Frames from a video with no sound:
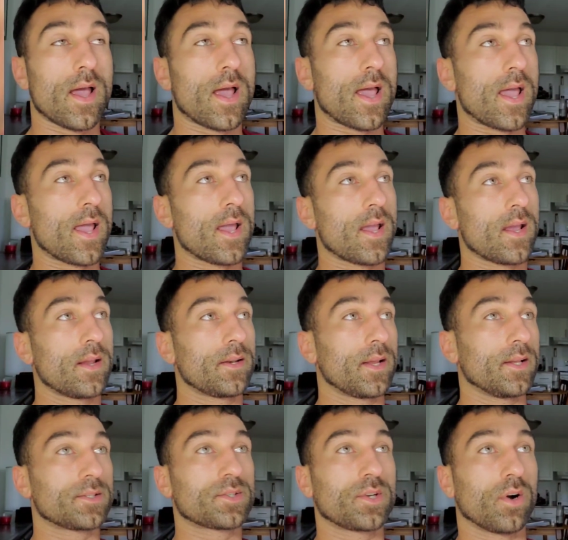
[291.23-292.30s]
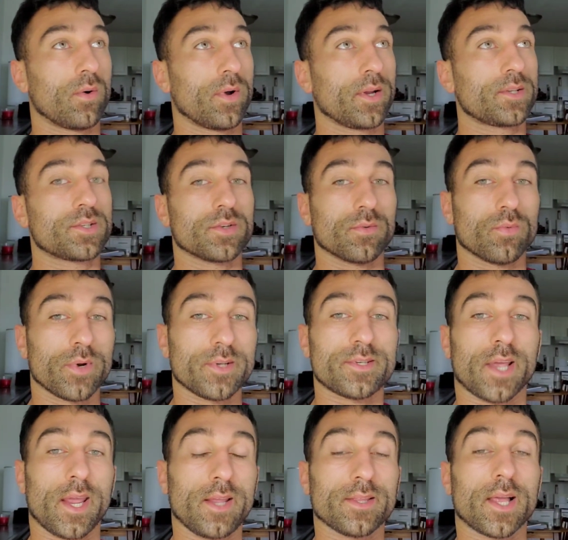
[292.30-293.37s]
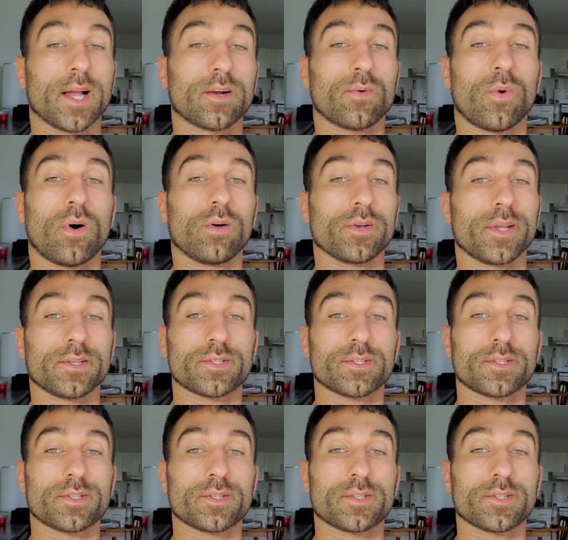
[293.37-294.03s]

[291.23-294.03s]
and it's going to retain that quality.